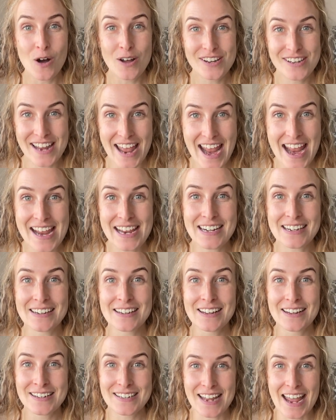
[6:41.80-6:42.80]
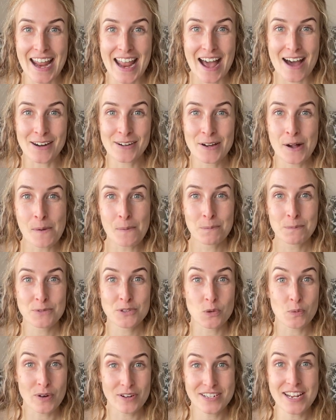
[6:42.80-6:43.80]
day in, day out.
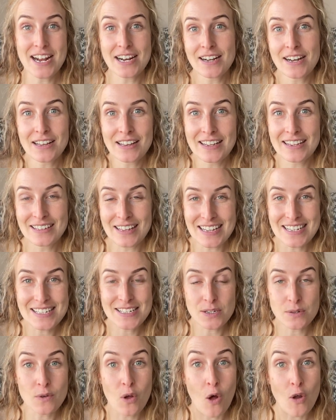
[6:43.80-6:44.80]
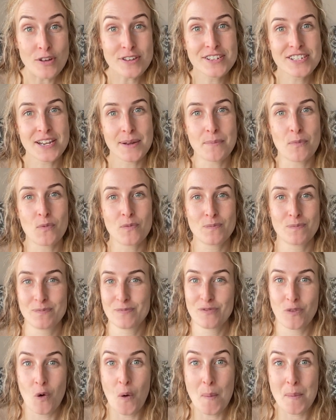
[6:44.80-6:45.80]
So we're technically like still on some
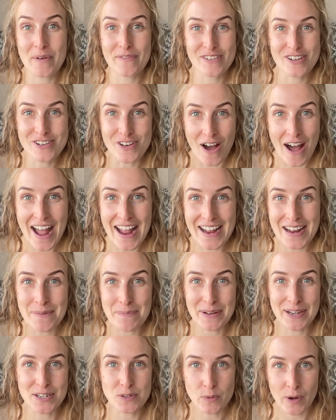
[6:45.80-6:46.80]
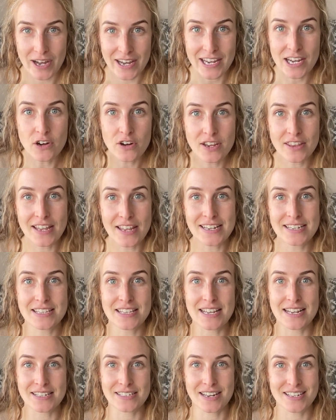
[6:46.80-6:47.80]
form of a diet because we're hearing these
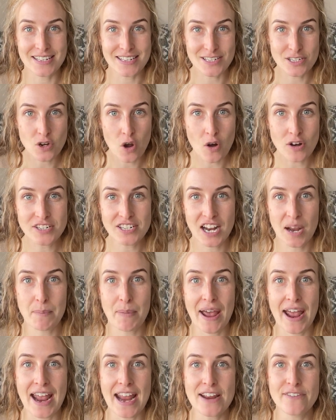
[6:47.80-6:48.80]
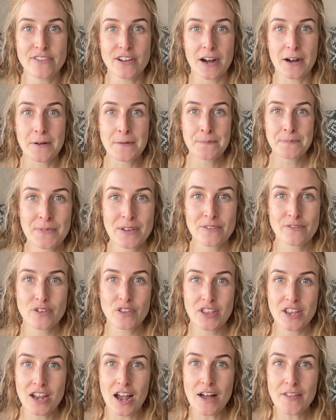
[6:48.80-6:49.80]
things. It's this toxic behavior. For
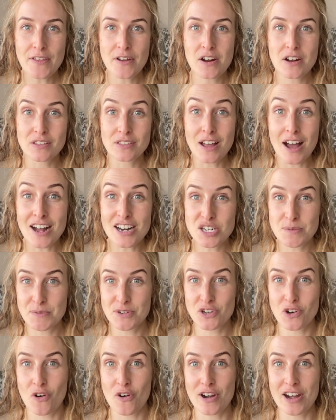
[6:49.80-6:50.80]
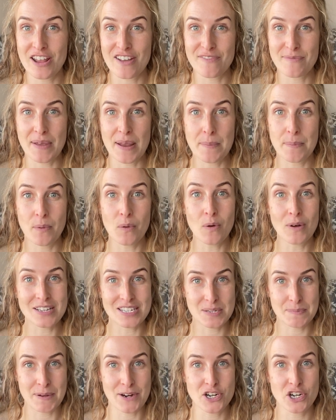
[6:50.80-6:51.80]
the other large majority of people,
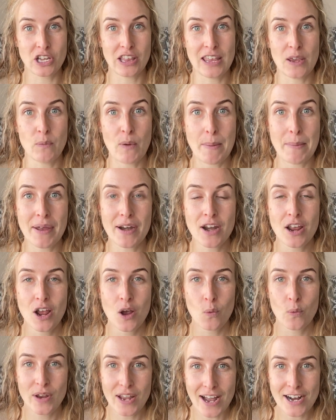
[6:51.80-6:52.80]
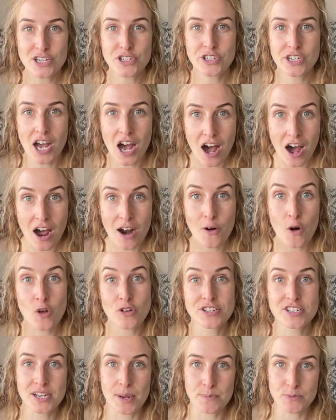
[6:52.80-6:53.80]
especially women, we actually are
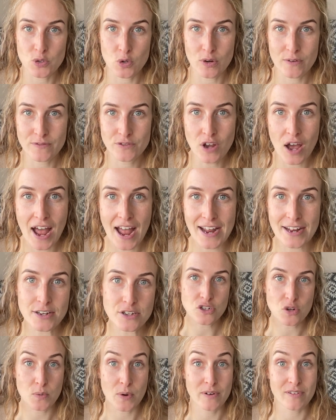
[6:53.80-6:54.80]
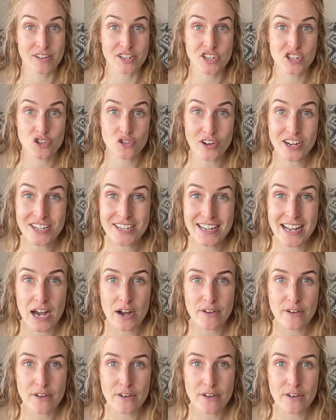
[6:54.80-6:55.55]
on some sort of diet. So we're restricting our